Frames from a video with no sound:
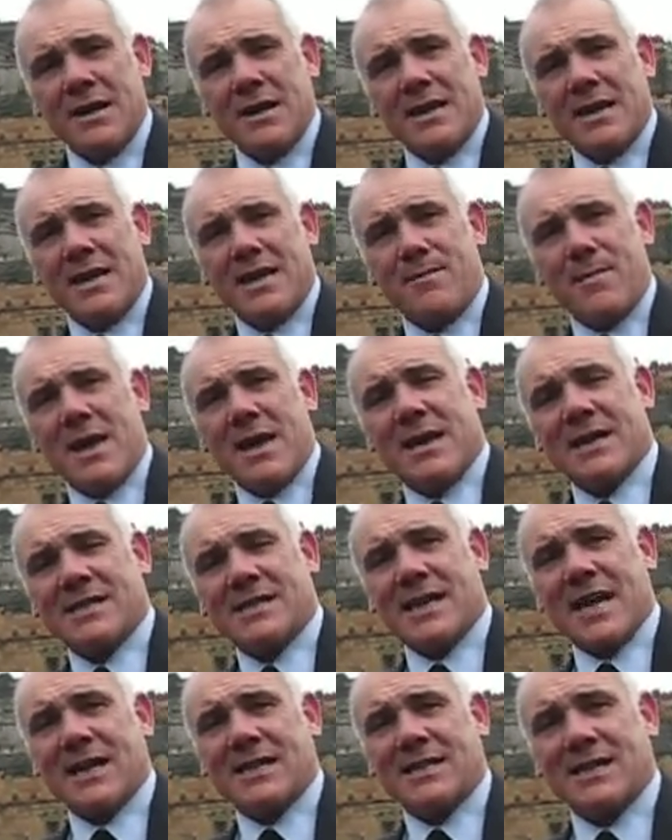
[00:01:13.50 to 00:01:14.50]
He met a
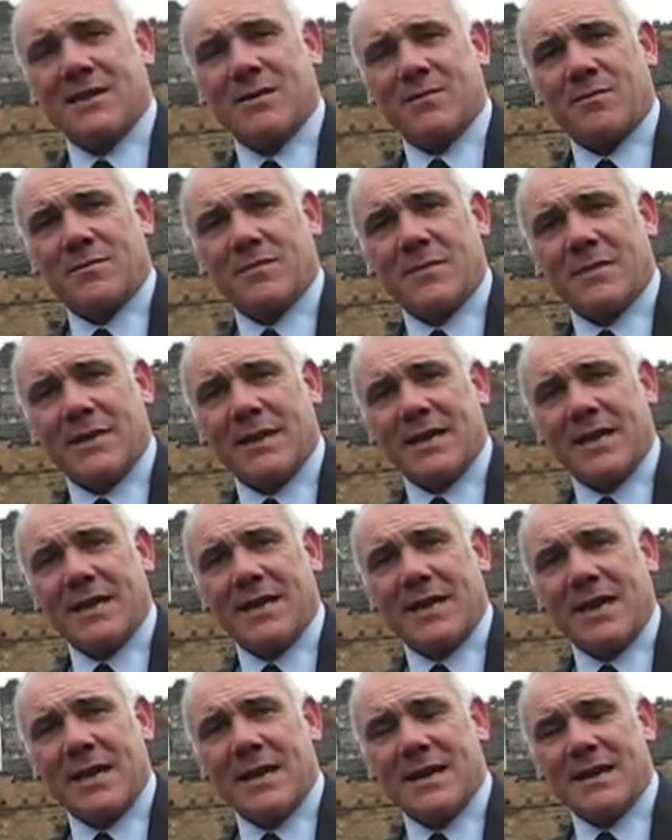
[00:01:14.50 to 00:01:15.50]
Saxon
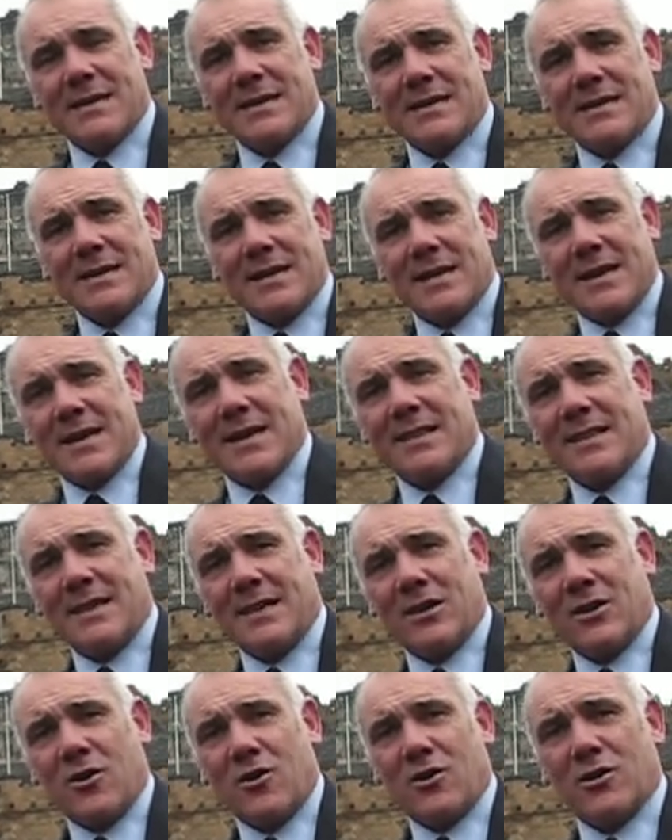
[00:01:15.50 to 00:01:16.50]
lady, a
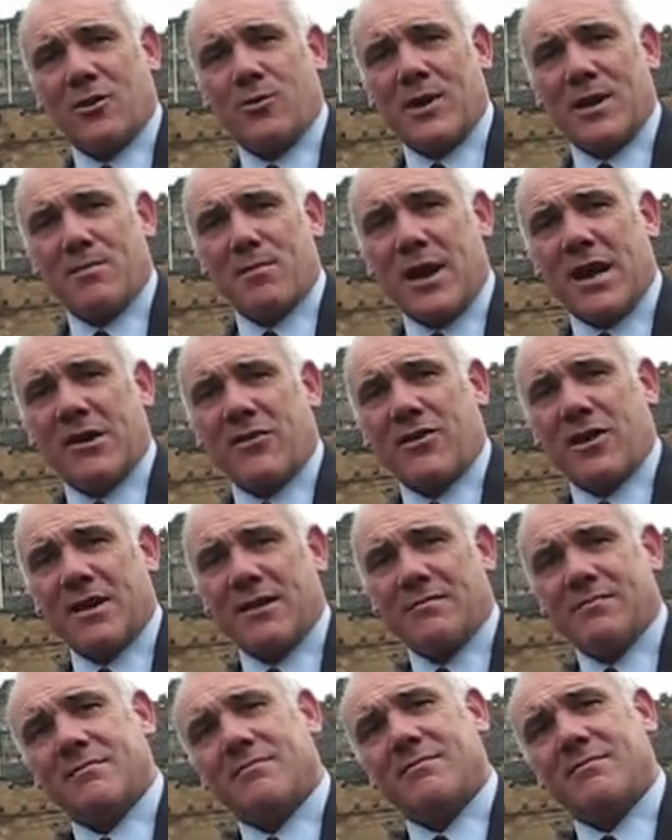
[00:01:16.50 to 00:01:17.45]
lady called Queen Margaret.